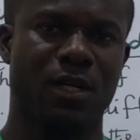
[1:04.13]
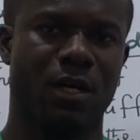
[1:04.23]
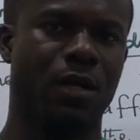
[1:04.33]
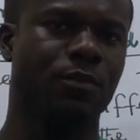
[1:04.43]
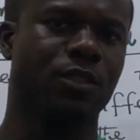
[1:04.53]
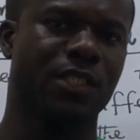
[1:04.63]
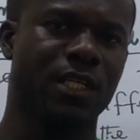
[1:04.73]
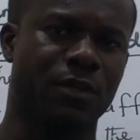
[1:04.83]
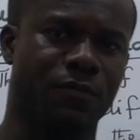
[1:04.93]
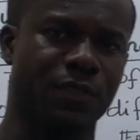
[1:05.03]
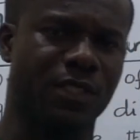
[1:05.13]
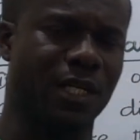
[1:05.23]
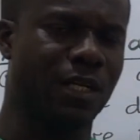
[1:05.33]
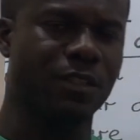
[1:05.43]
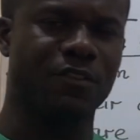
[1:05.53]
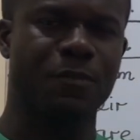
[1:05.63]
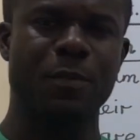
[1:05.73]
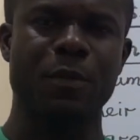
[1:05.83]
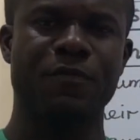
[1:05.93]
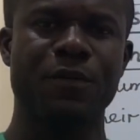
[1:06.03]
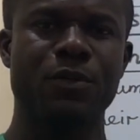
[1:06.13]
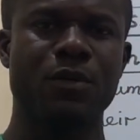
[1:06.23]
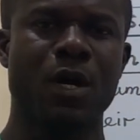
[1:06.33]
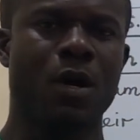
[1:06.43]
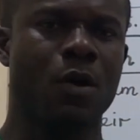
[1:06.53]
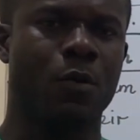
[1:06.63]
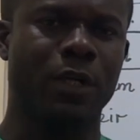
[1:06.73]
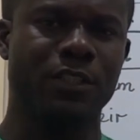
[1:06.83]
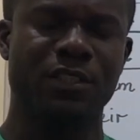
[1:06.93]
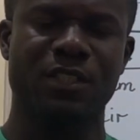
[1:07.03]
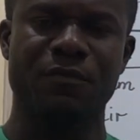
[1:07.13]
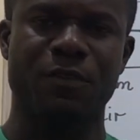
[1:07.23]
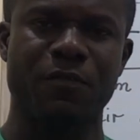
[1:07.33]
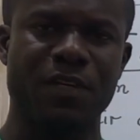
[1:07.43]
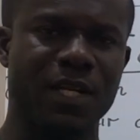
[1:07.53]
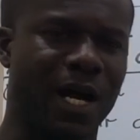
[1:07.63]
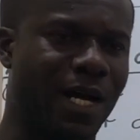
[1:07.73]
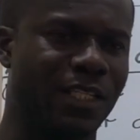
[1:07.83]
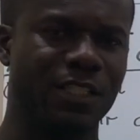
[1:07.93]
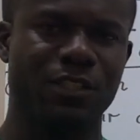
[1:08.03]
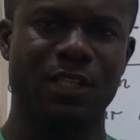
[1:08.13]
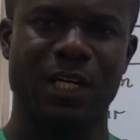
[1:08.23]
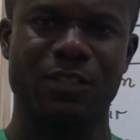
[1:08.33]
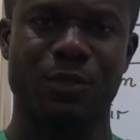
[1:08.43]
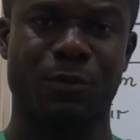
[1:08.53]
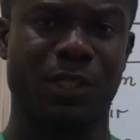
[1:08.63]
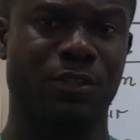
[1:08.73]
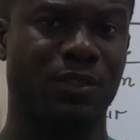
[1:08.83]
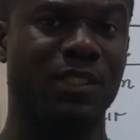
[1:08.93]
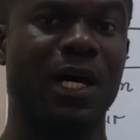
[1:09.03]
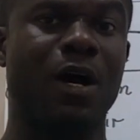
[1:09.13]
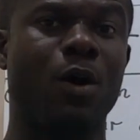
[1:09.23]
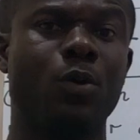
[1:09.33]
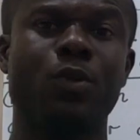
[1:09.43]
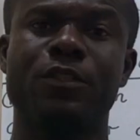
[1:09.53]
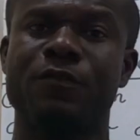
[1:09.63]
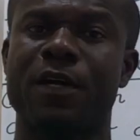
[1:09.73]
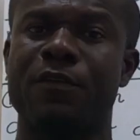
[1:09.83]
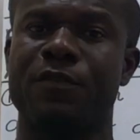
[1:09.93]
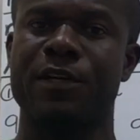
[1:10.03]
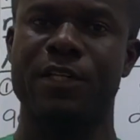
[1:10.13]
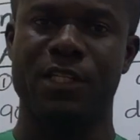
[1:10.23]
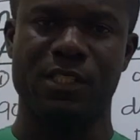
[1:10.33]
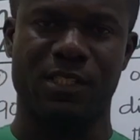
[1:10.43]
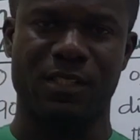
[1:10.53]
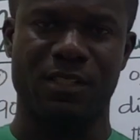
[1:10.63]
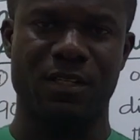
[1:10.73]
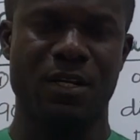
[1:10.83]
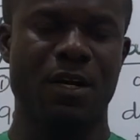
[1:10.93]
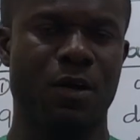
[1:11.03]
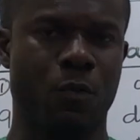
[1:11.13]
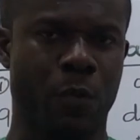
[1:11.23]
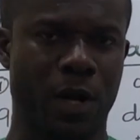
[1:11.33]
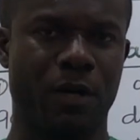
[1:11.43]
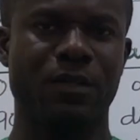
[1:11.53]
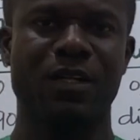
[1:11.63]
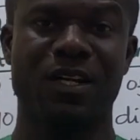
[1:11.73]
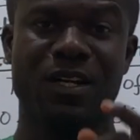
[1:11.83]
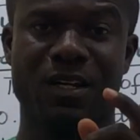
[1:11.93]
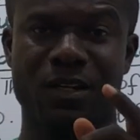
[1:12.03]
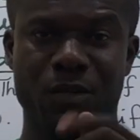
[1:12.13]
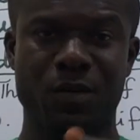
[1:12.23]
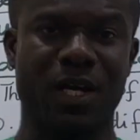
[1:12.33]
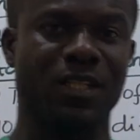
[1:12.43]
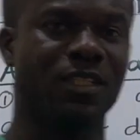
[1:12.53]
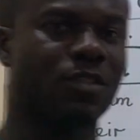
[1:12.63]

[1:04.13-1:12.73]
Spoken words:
Come to think of it, a lot of people feel questions involving addition and subtraction, they are always very, very easy. Well, look at these